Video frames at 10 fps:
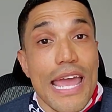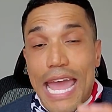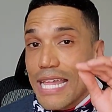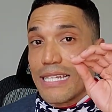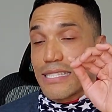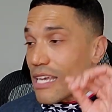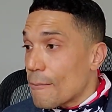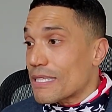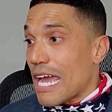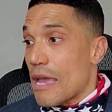And
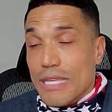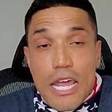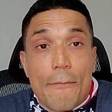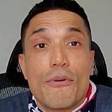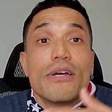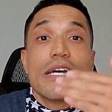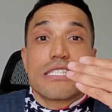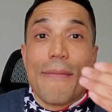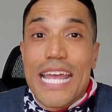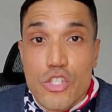sometimes I got to put
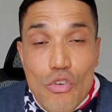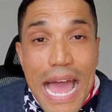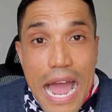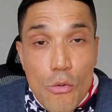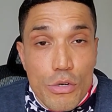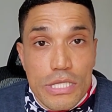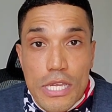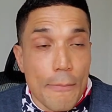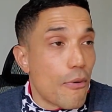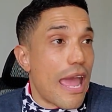some extra hours
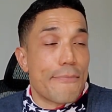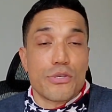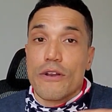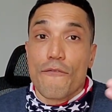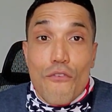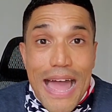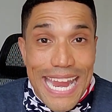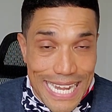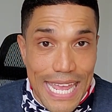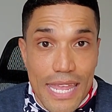in, perhaps on a
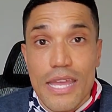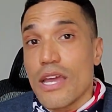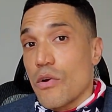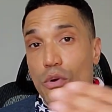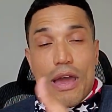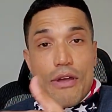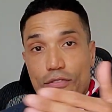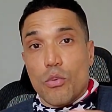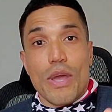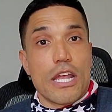Friday, where I don't have
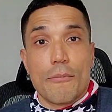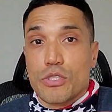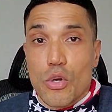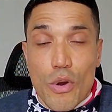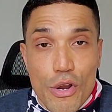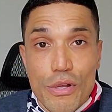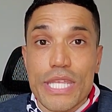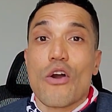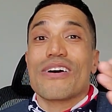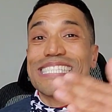to wake up so early
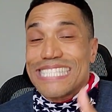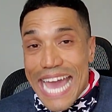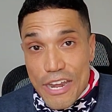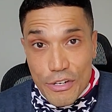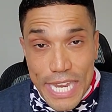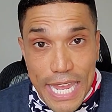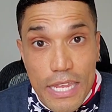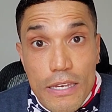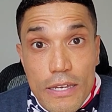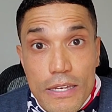on Saturday,